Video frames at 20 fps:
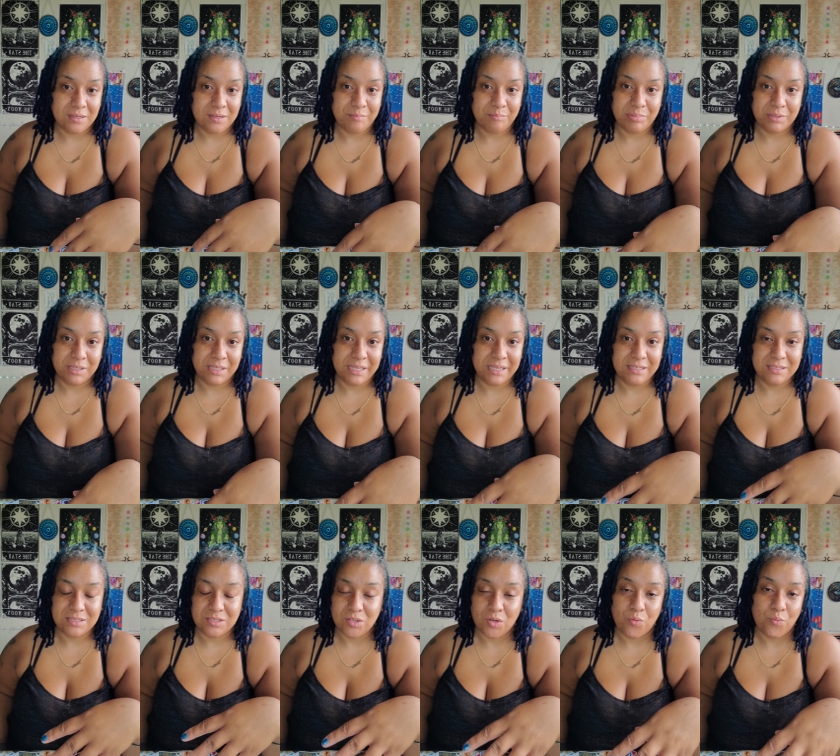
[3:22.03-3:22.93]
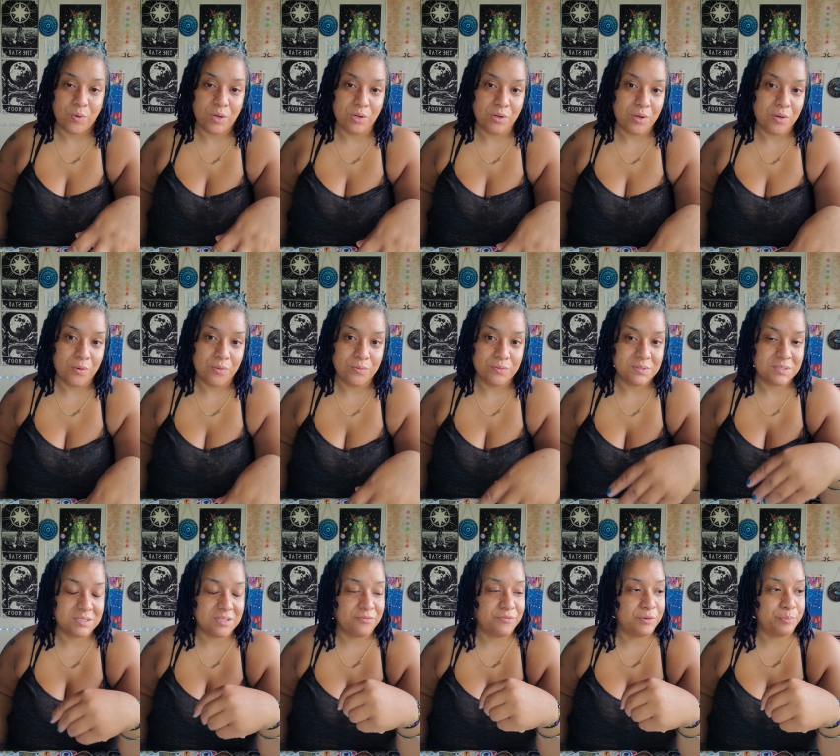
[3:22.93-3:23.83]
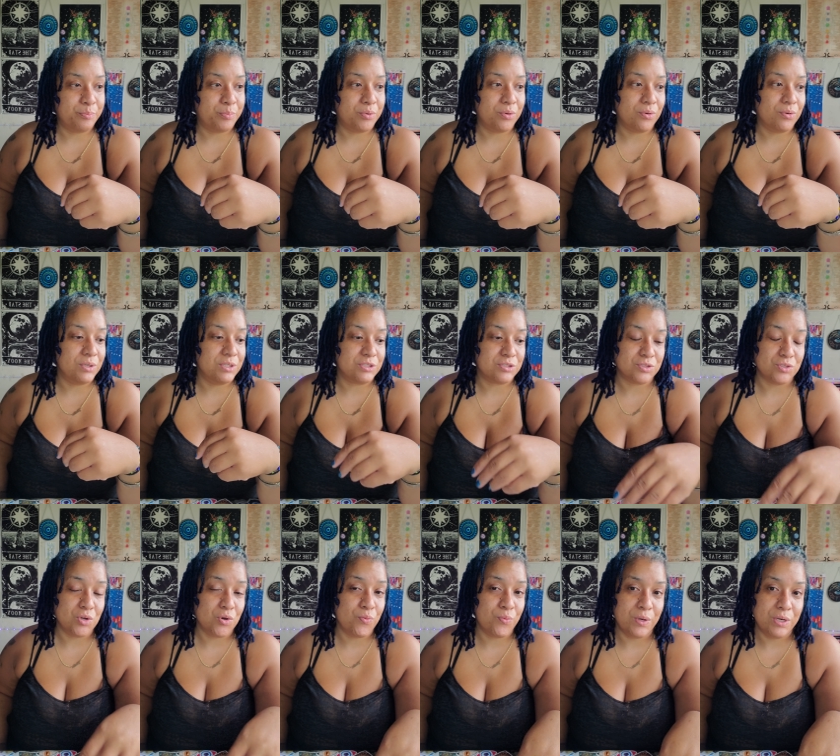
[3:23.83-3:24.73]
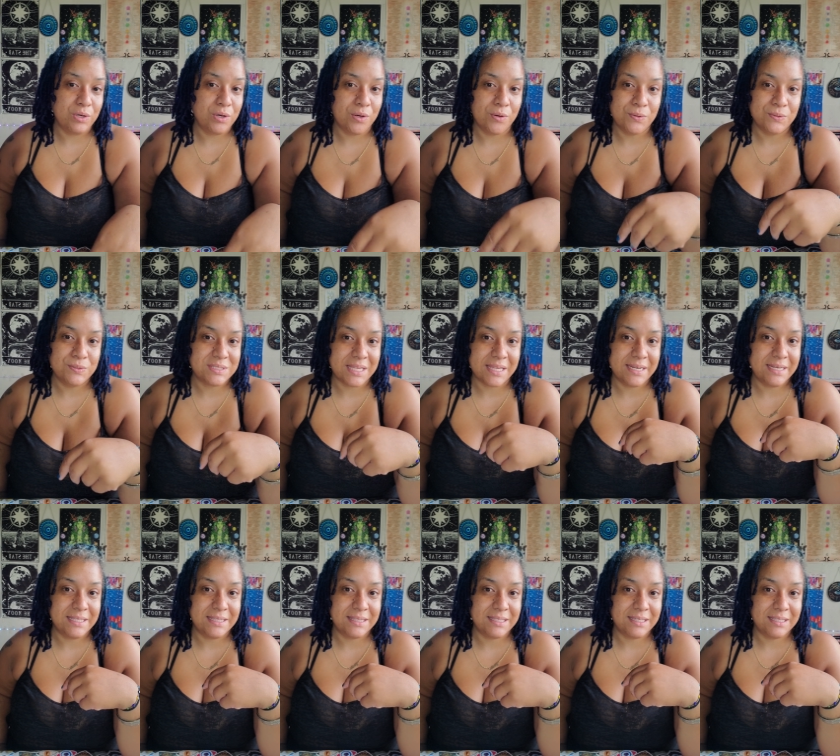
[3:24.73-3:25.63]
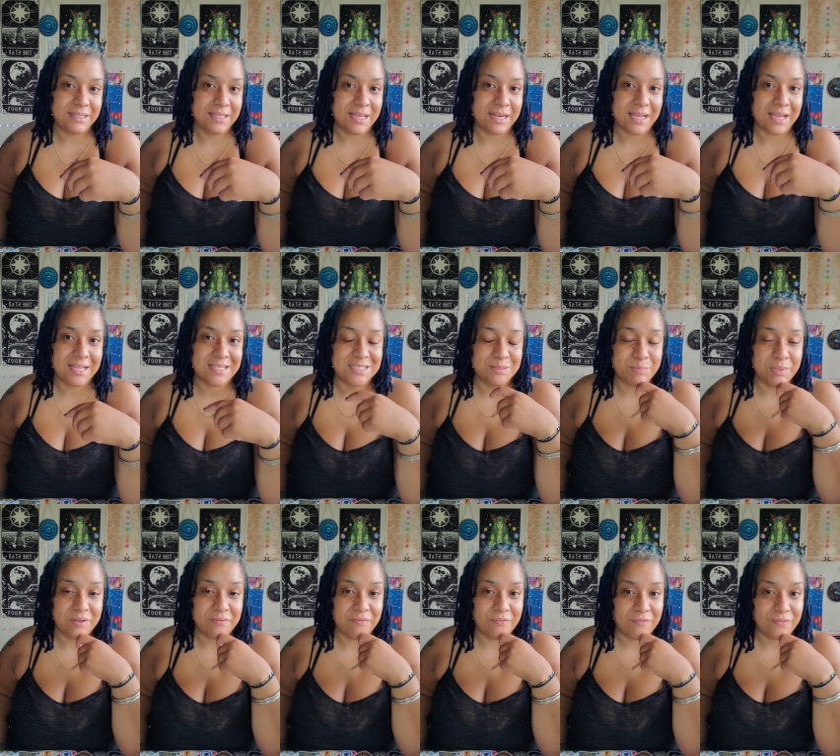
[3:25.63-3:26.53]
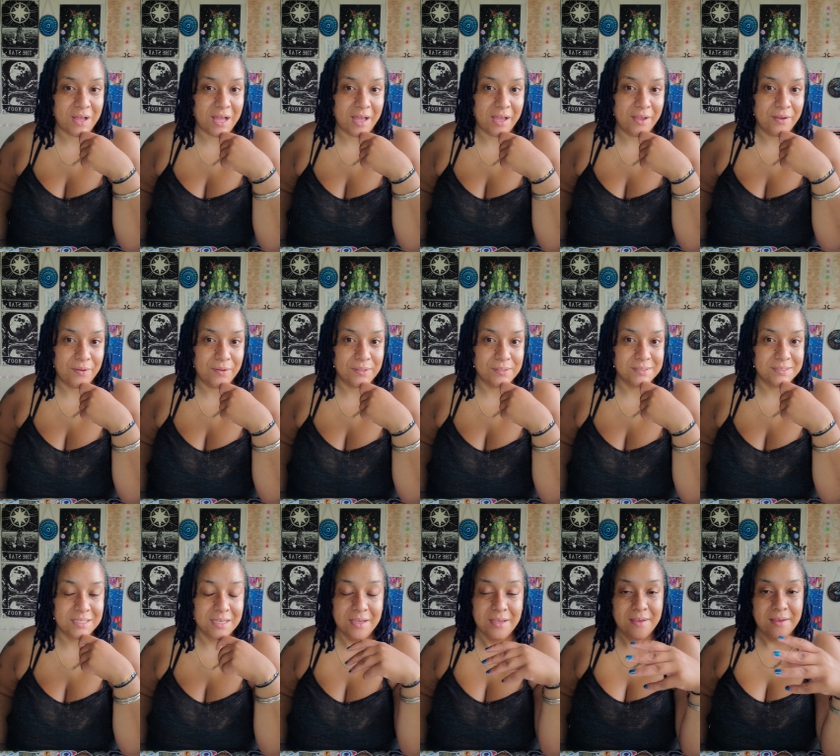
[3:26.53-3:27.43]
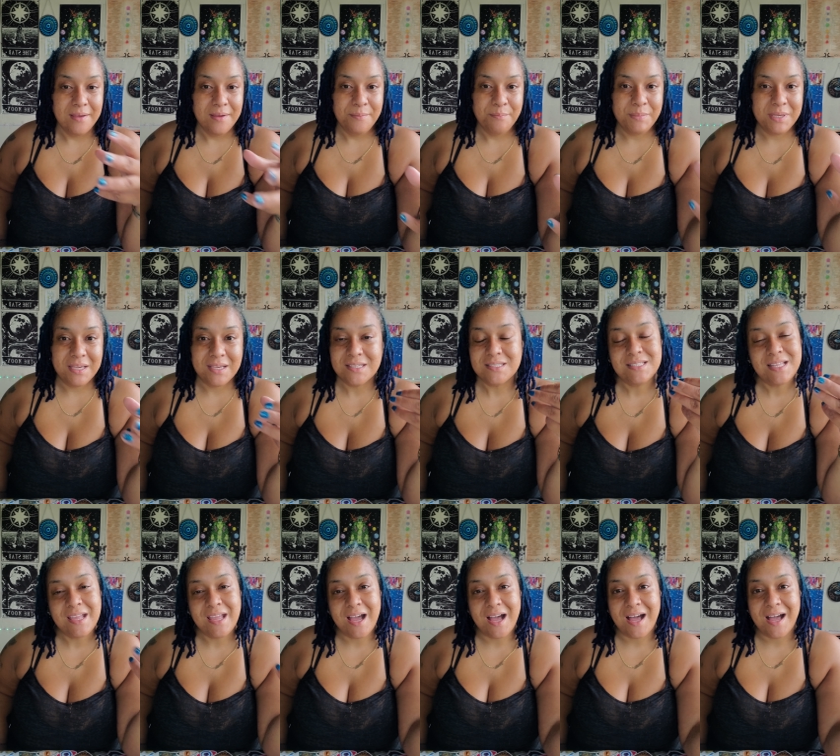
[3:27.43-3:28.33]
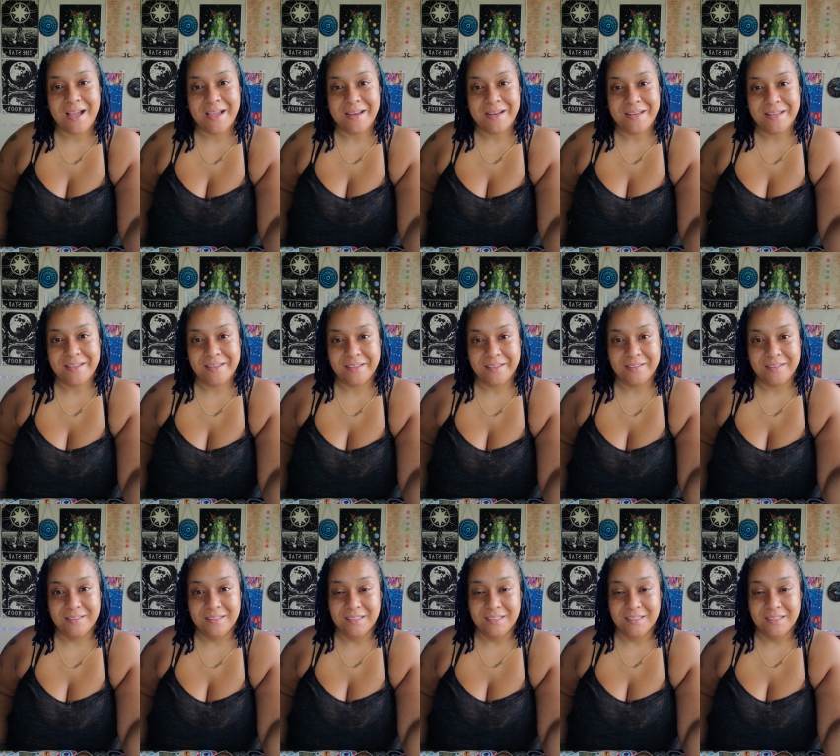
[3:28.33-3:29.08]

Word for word: complaints no one knows the reports no one knows anything that has been filed because they hide it